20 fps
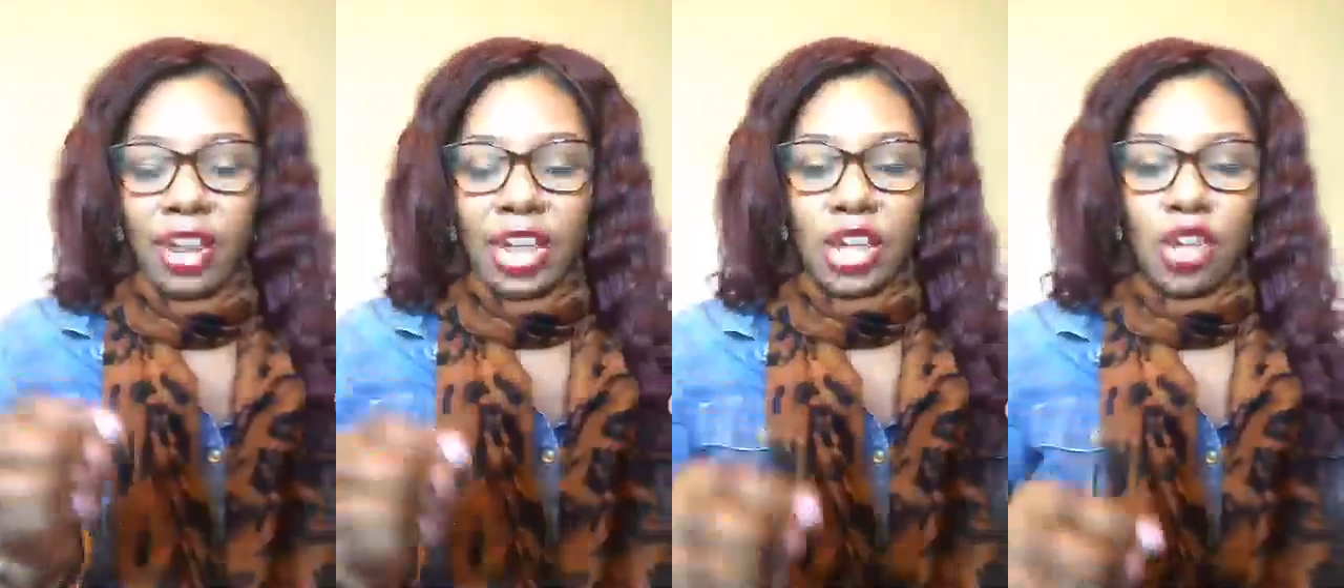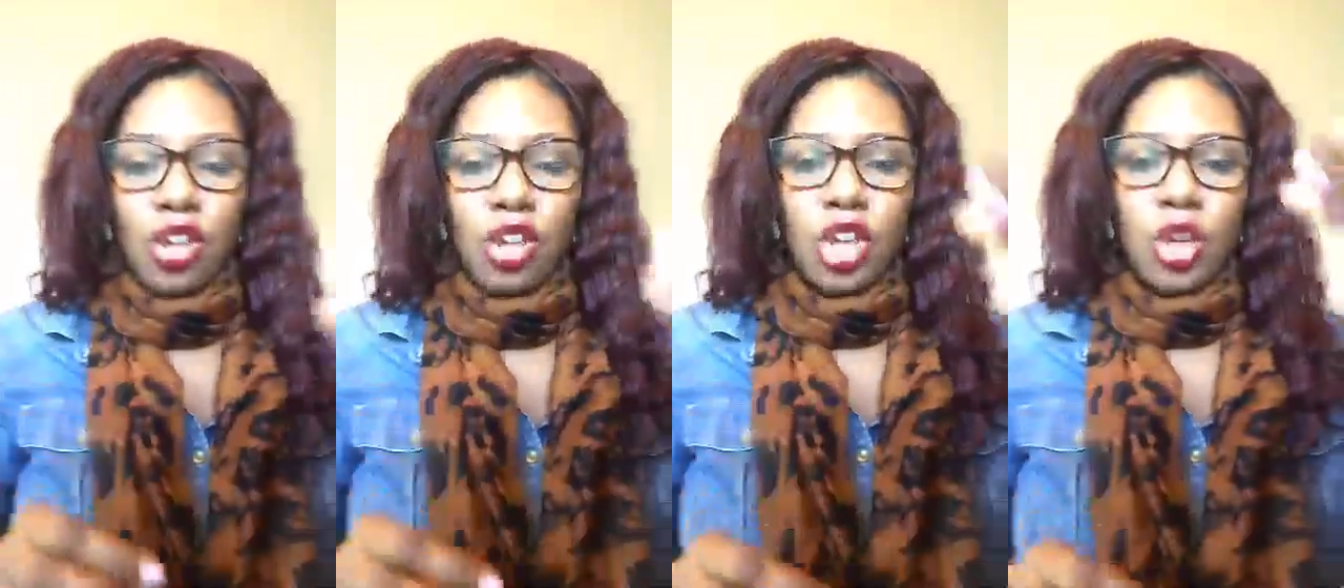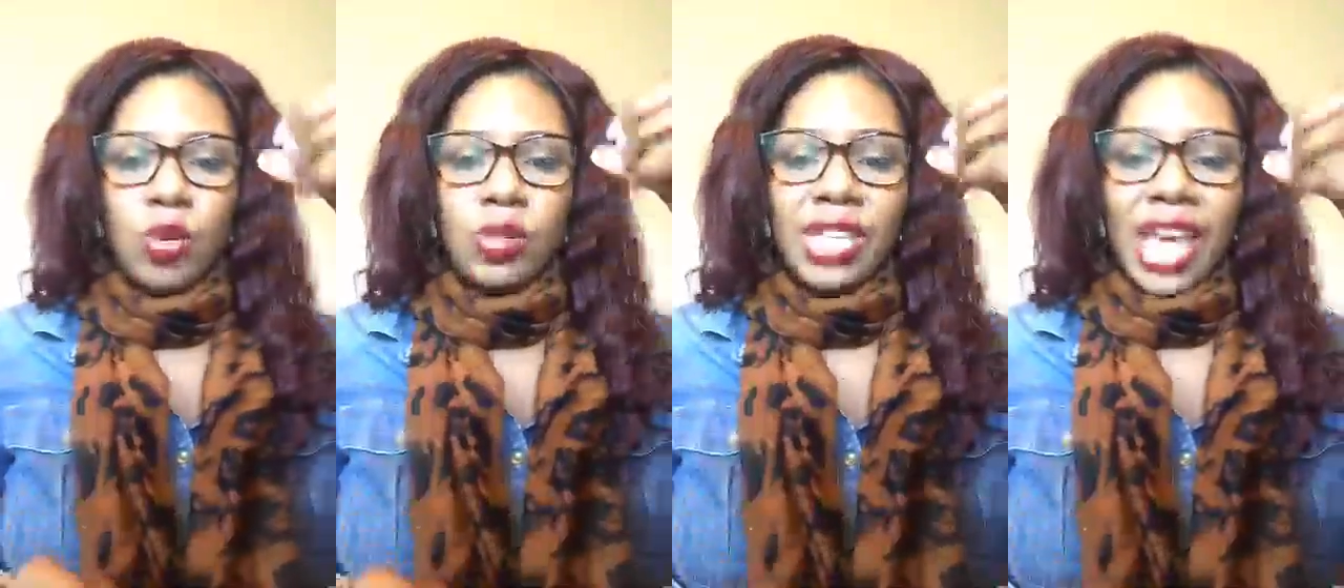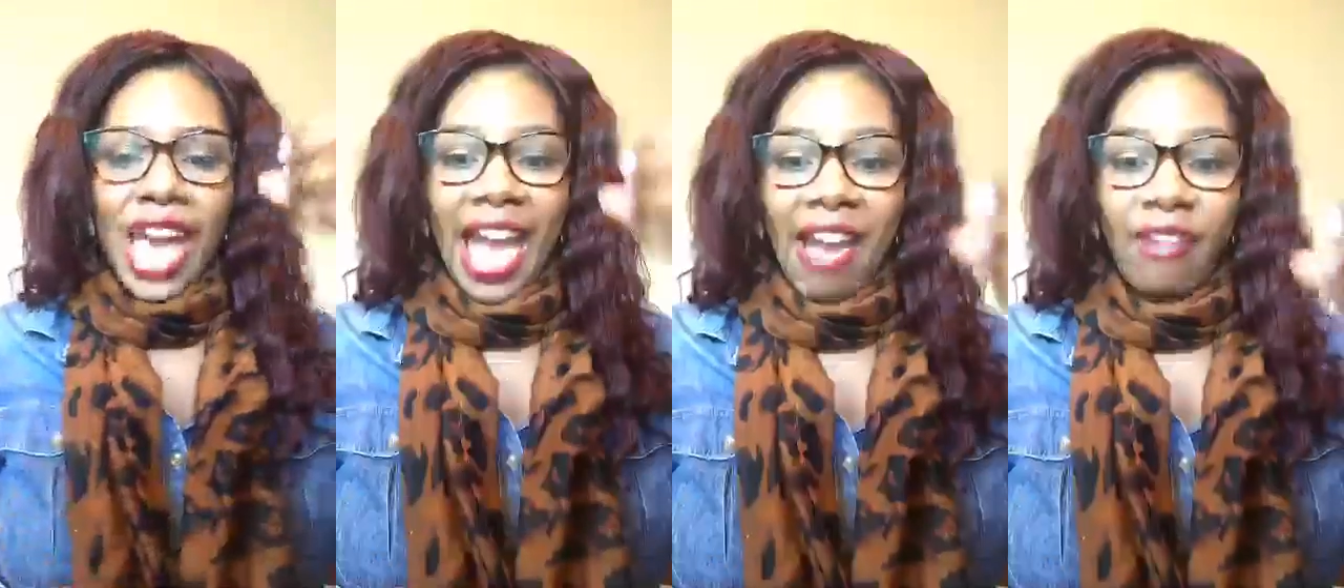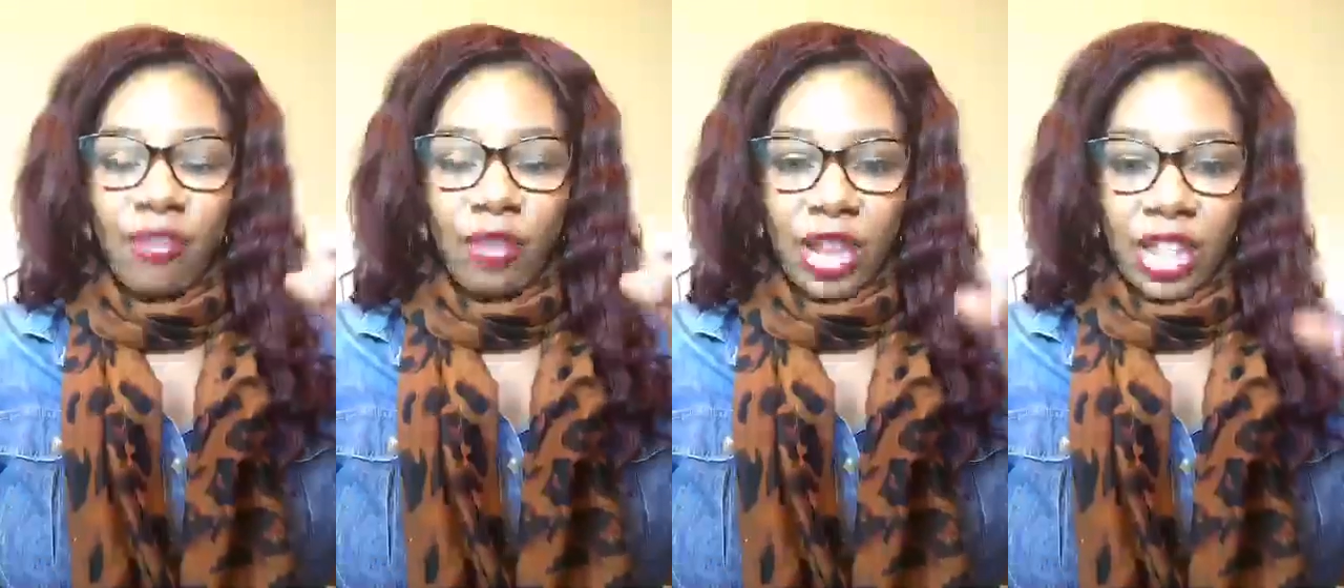you use
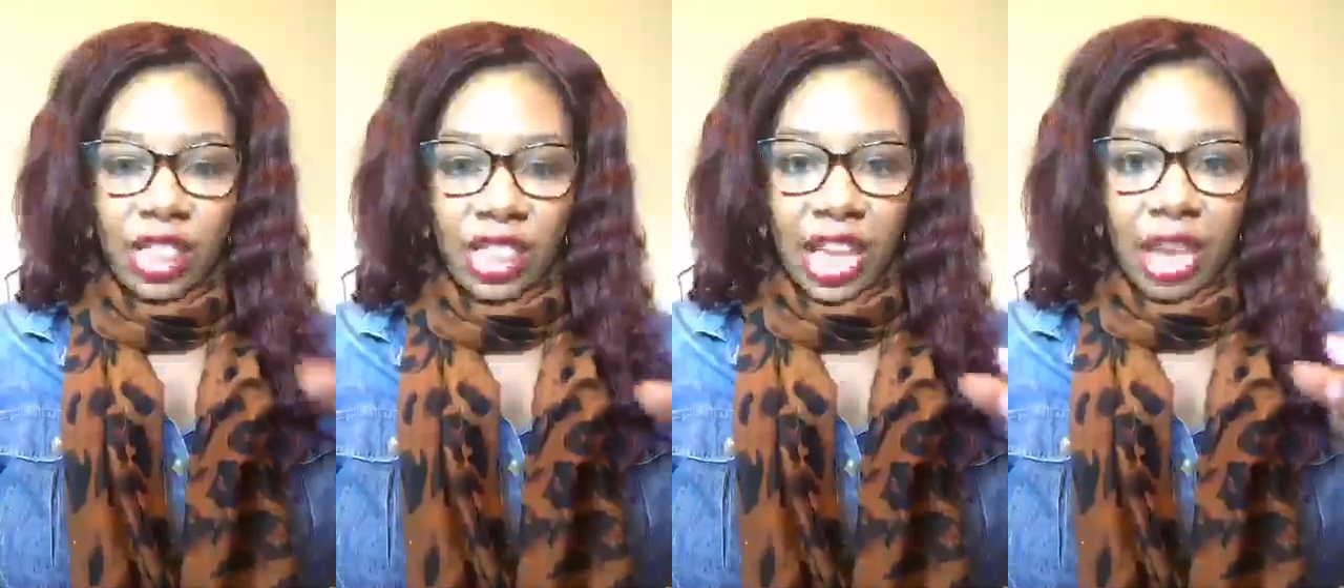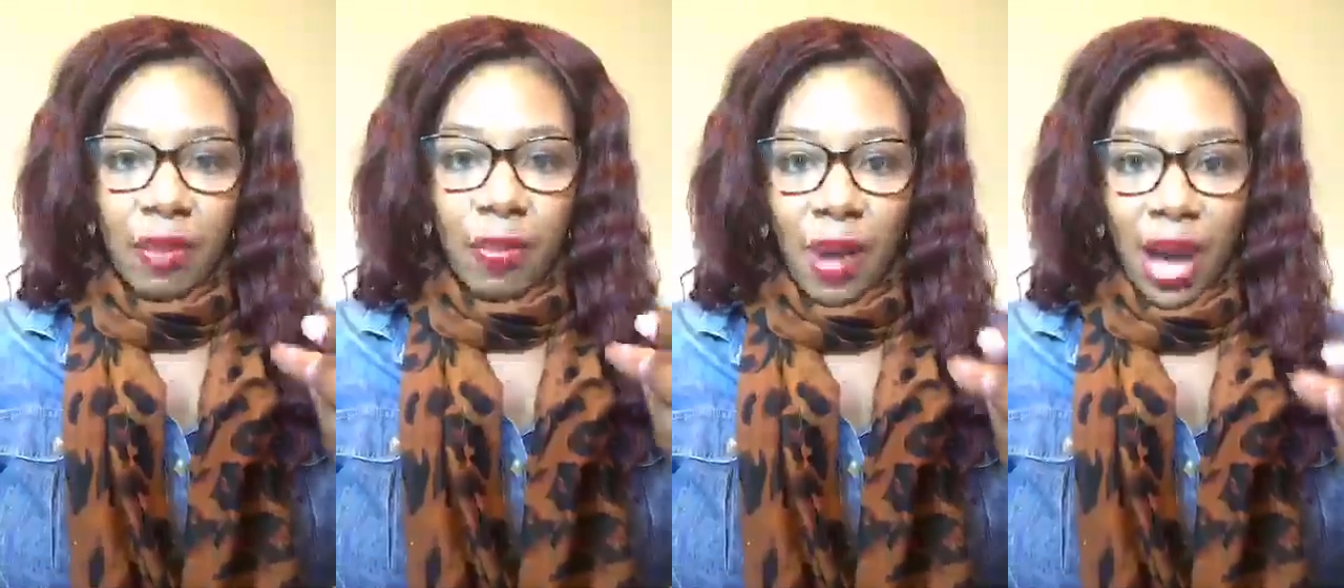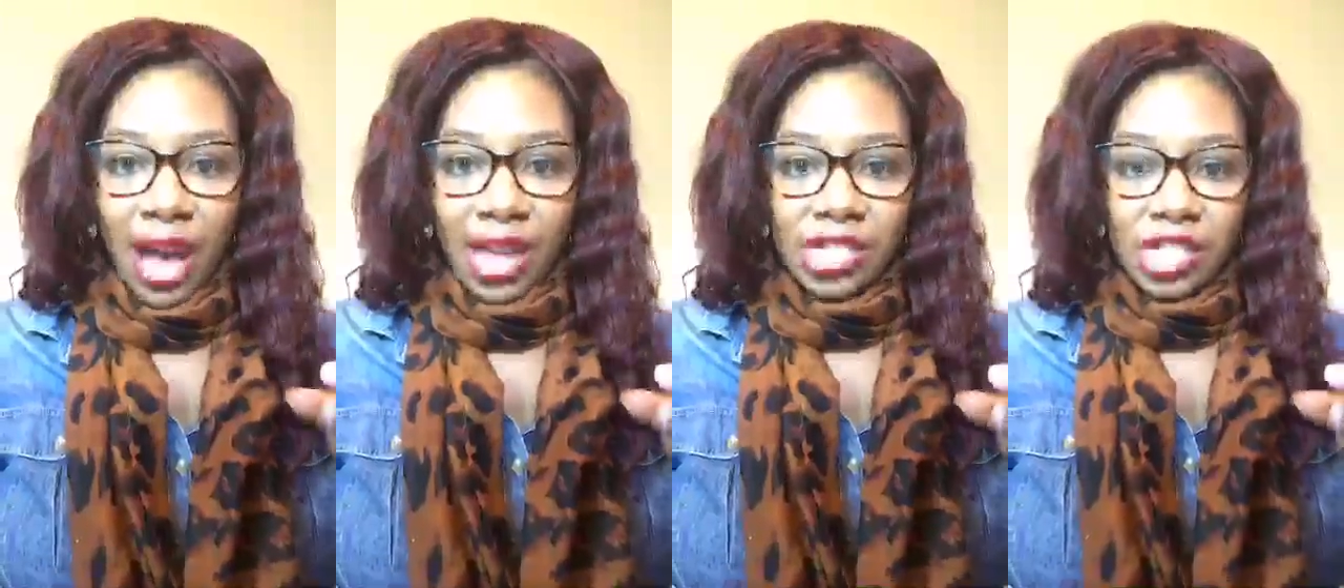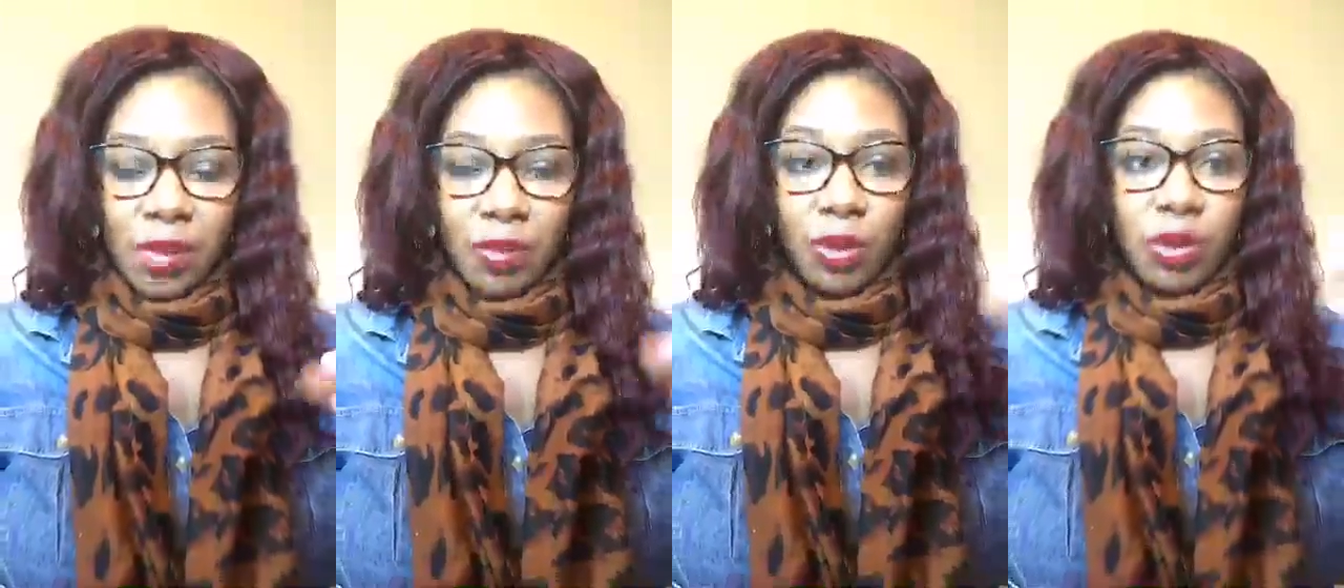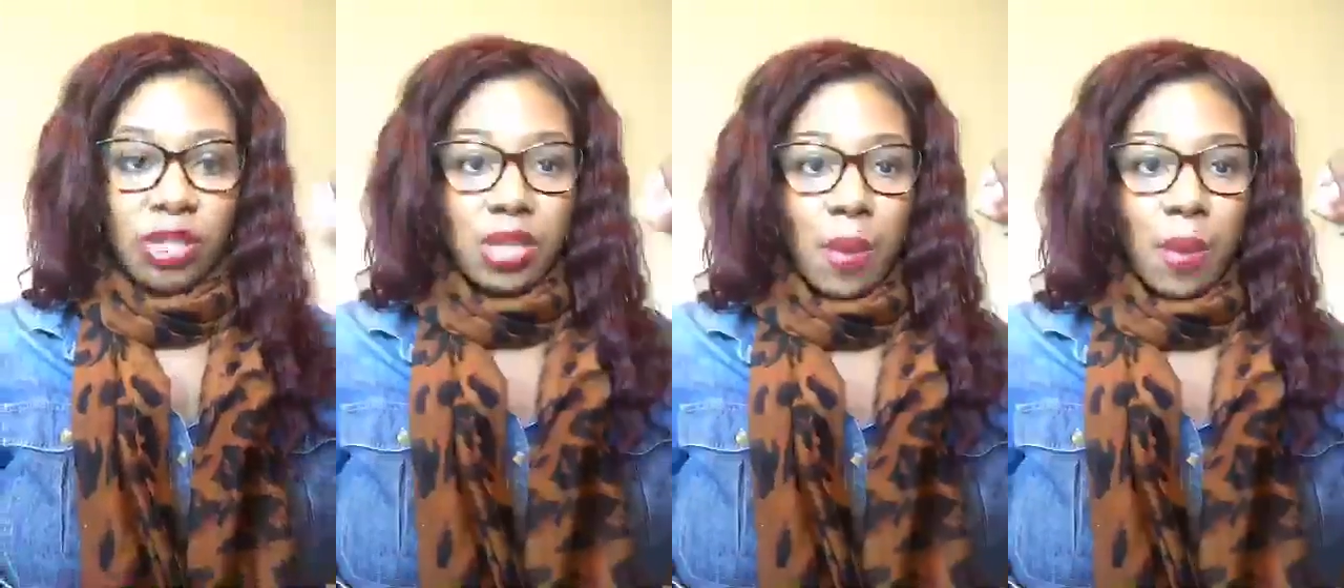everything possible